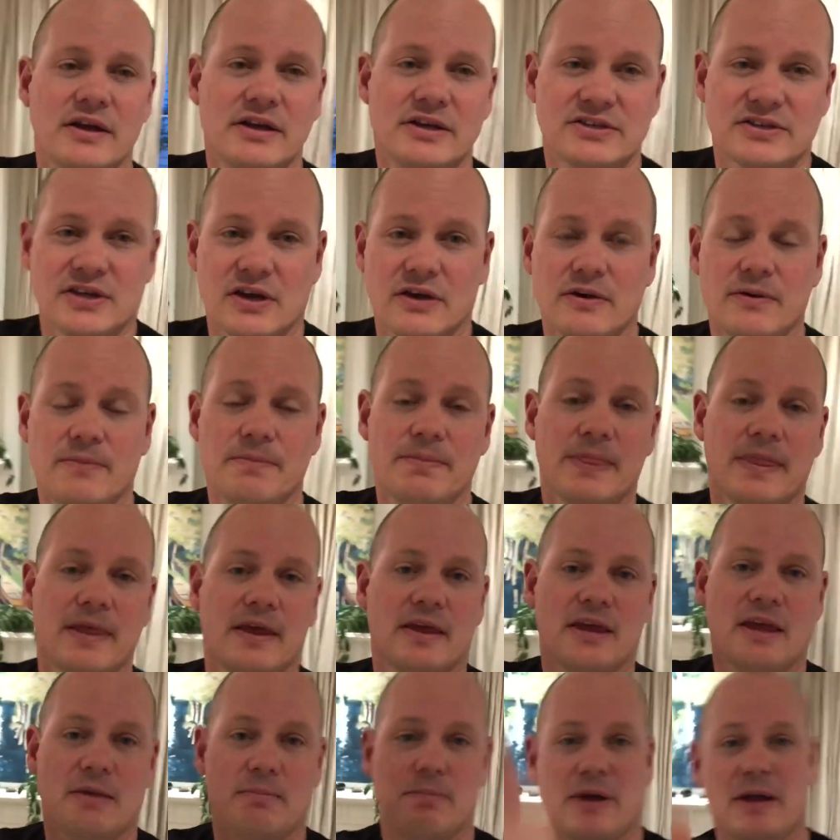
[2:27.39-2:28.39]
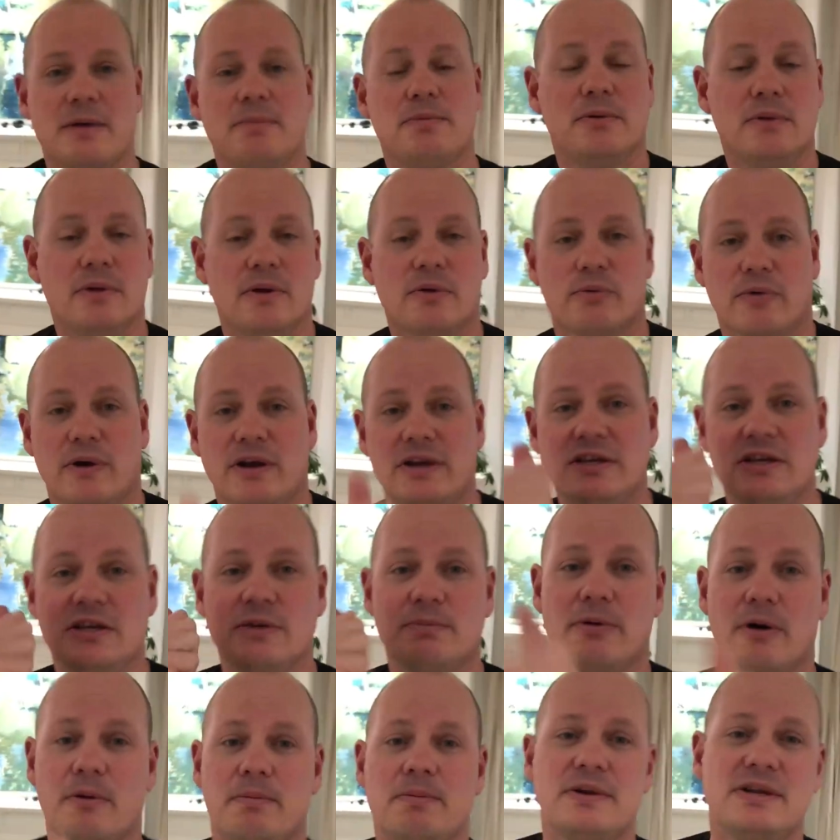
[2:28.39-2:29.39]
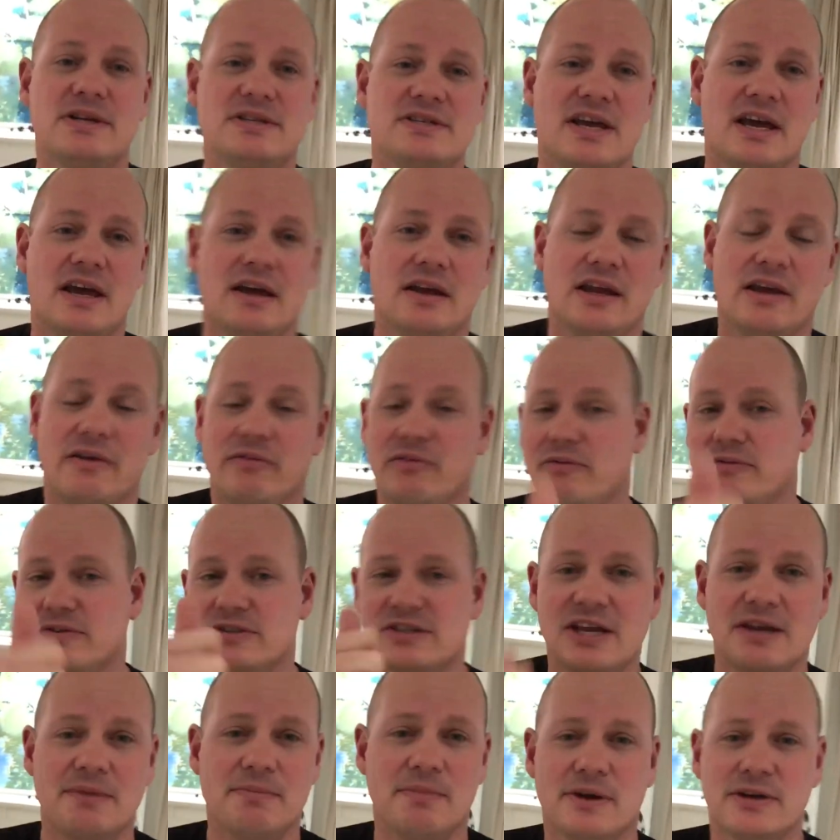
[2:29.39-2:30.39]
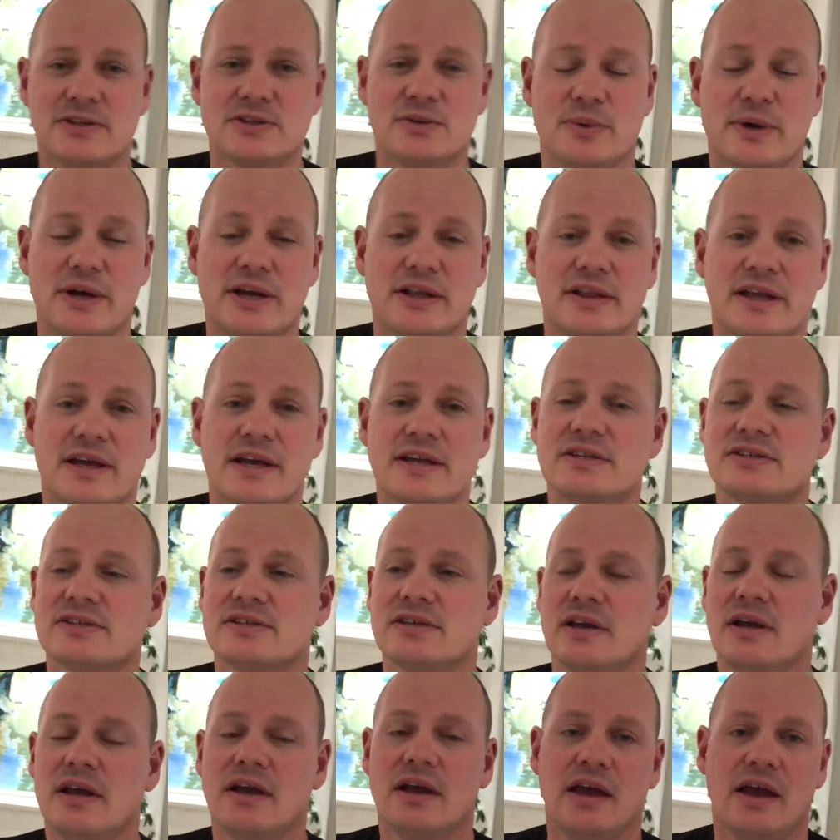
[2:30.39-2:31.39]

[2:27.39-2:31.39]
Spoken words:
So get people renting your properties out, even if it's $10 a week less,